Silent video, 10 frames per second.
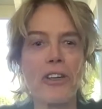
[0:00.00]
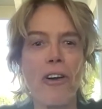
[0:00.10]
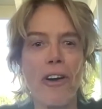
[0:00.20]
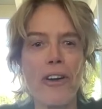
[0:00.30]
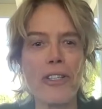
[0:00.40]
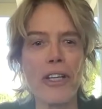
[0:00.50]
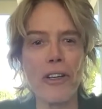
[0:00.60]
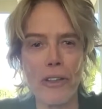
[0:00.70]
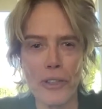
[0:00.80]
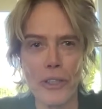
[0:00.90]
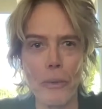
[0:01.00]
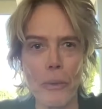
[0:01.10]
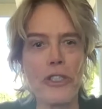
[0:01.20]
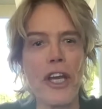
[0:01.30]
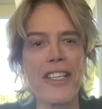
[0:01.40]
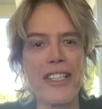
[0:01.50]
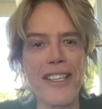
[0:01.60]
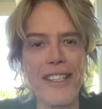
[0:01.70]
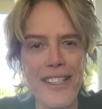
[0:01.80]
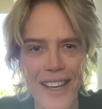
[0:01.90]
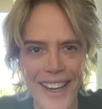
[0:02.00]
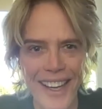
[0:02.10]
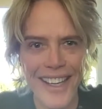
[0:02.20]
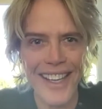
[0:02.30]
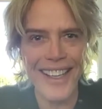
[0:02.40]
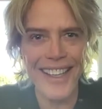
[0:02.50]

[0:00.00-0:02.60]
Cars and Culture with Jason Stein.